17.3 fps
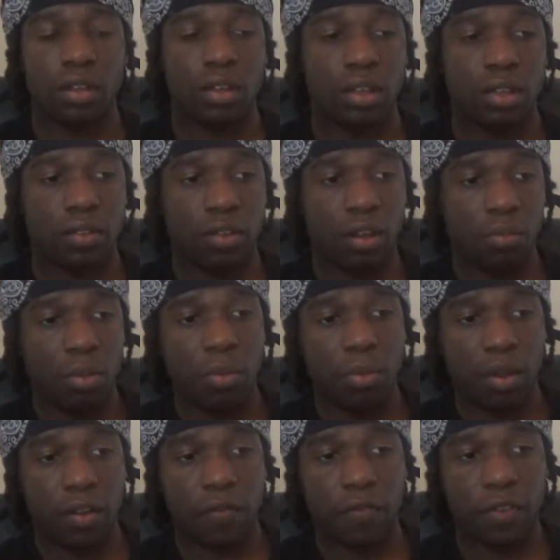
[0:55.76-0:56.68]
it's on my
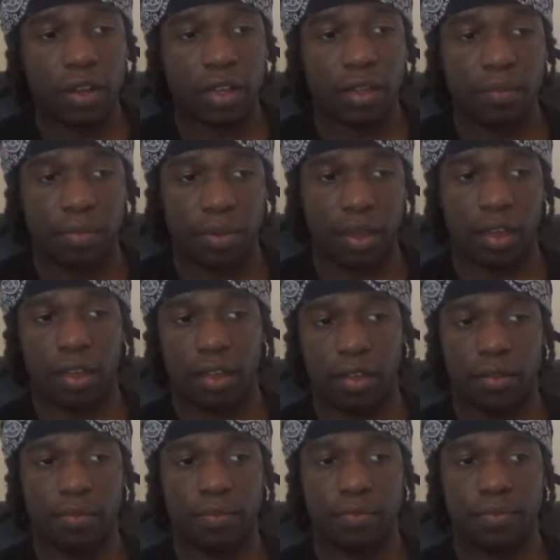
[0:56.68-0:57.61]
motherfucking
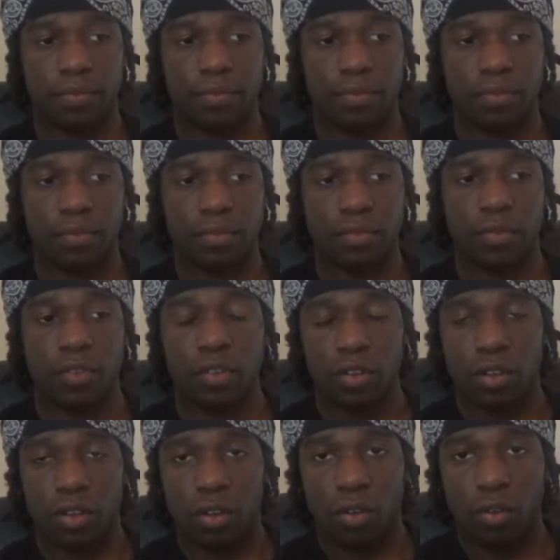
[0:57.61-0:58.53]
bed.
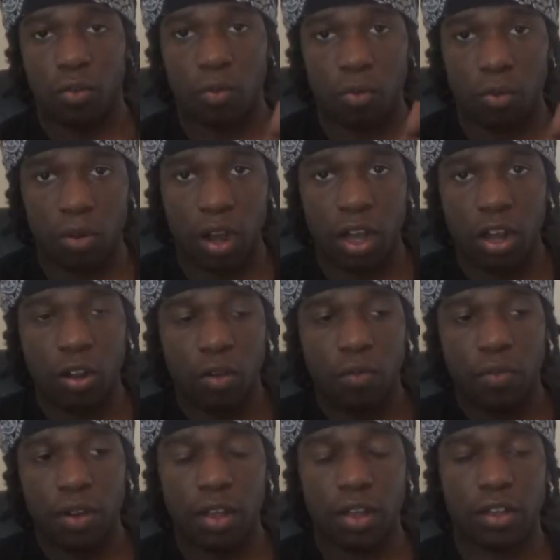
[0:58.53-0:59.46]
Right
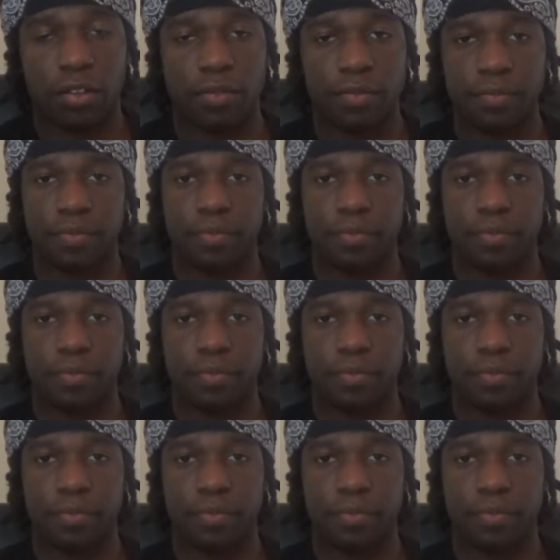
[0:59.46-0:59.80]
over there.